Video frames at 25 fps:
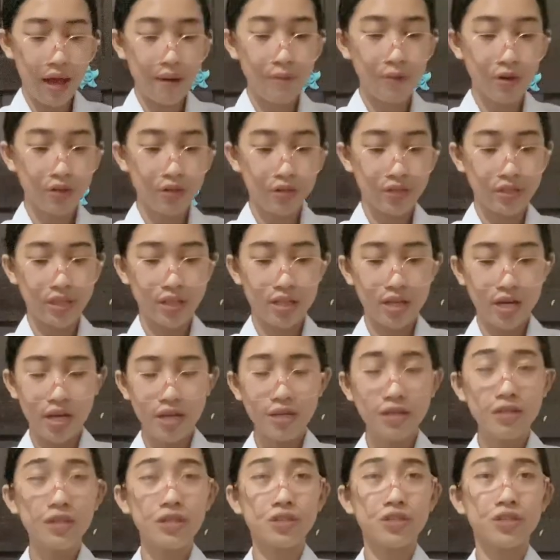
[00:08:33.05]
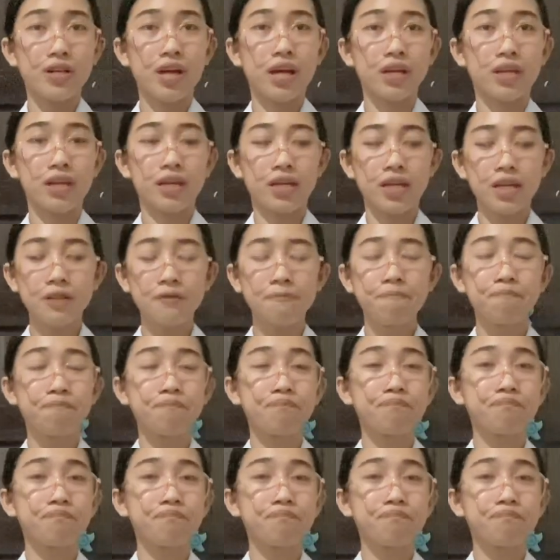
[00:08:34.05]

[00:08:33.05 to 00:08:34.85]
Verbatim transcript: I'm already done interlocking it,